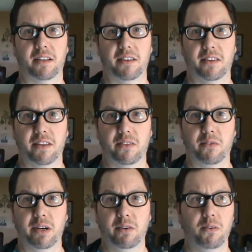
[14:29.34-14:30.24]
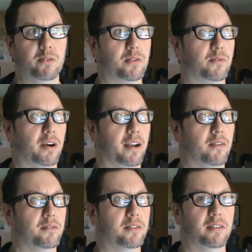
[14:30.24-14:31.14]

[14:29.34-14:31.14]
Then 3 rolls around,